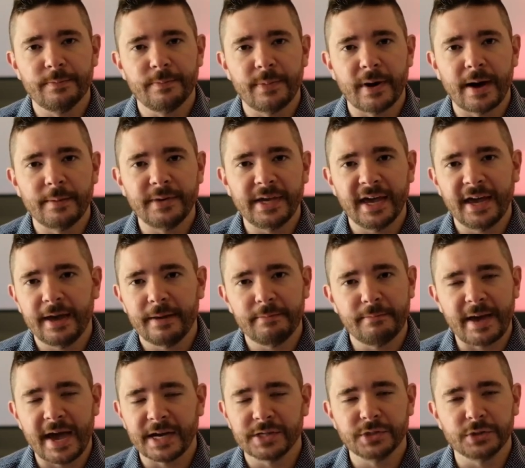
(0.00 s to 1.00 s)

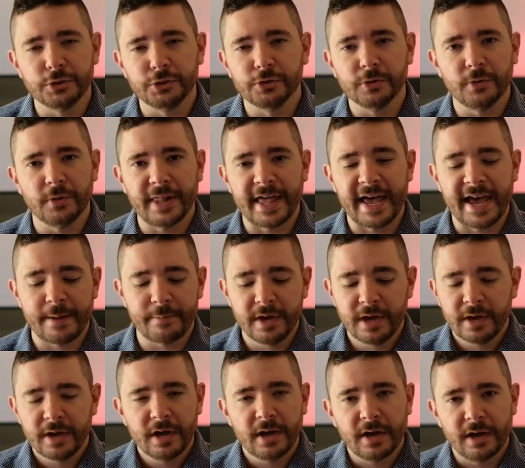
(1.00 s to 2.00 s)
Bobcat MaxControl app,